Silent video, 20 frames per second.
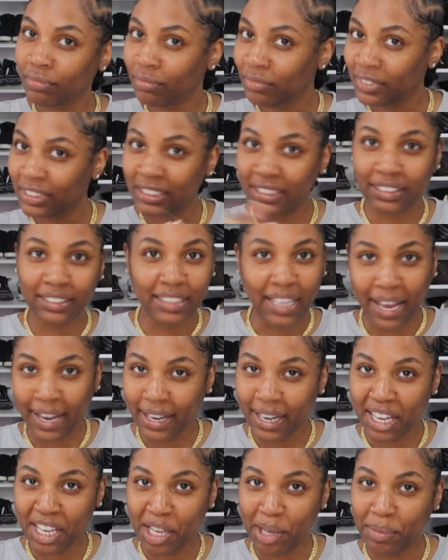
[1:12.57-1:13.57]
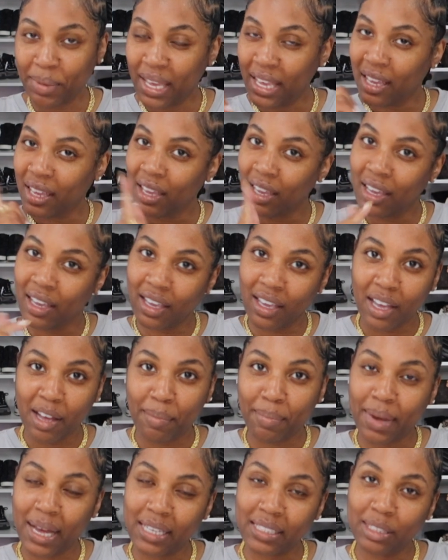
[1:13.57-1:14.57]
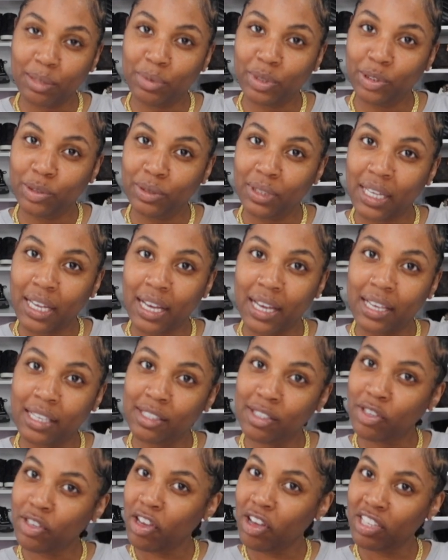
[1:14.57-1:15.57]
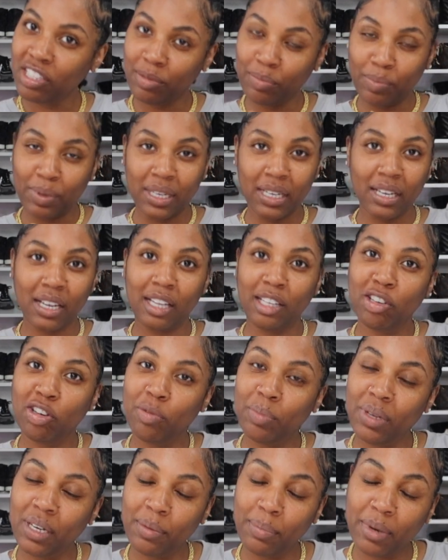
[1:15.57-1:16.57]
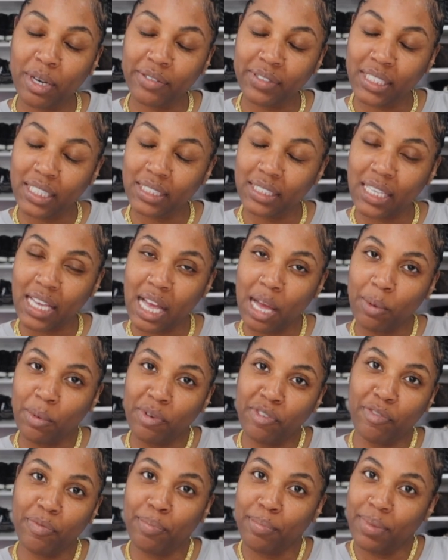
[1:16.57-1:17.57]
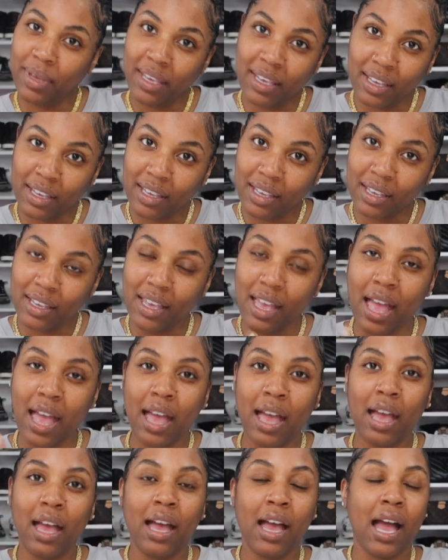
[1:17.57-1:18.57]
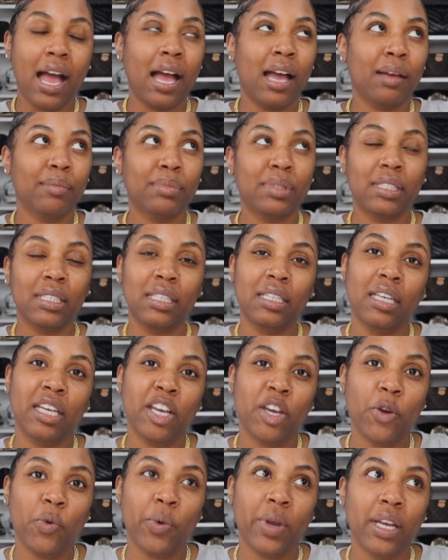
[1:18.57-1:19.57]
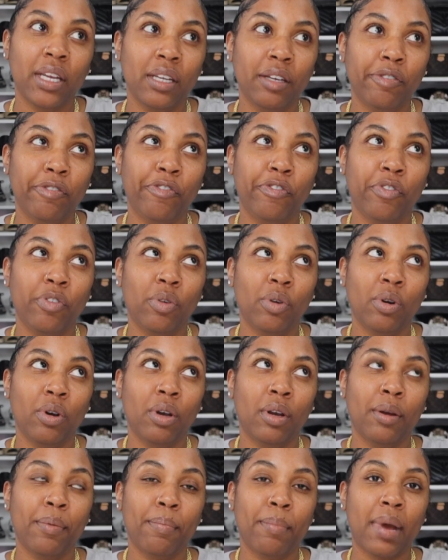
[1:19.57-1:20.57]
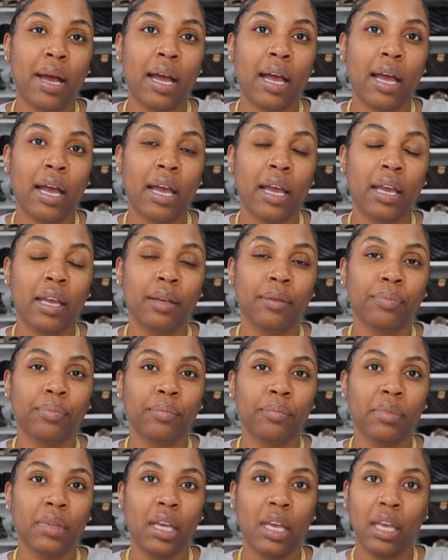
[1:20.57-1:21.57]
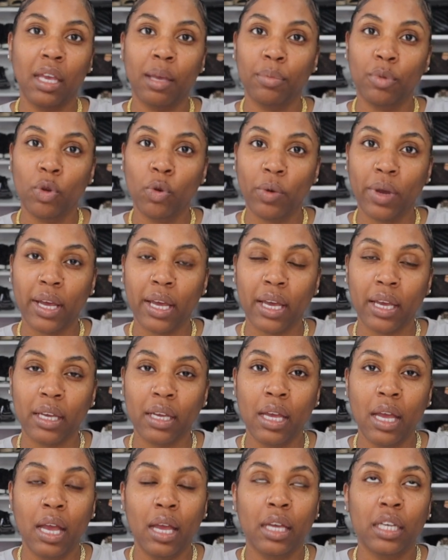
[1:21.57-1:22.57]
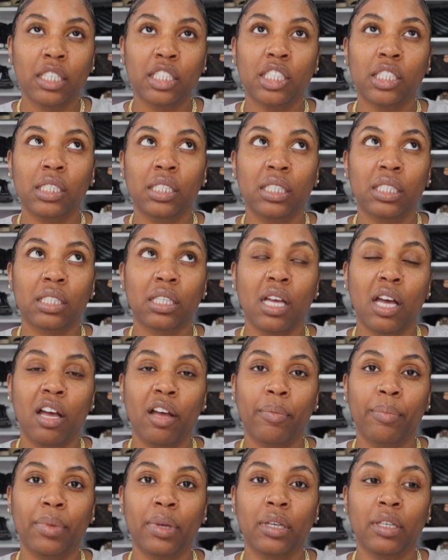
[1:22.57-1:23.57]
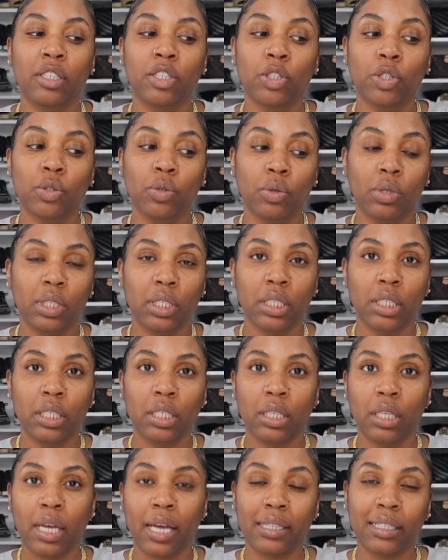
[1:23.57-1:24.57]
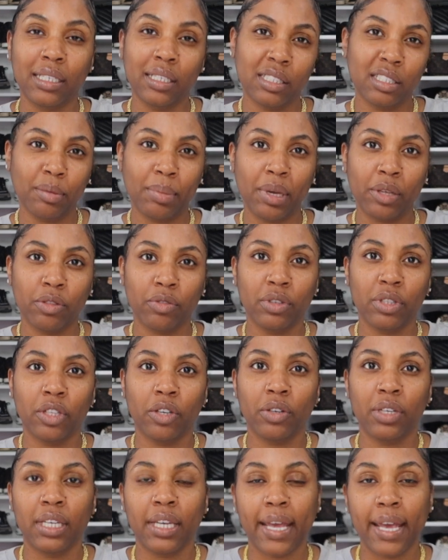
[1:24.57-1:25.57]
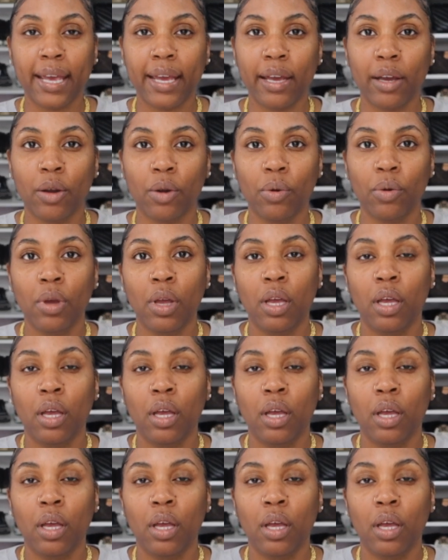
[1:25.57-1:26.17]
stack it up and unbox it with you guys. So y'all spend a little bit of birthday time with me. I'm sitting here waiting for my MUA. She's coming shortly. I think it's about 3:30 now.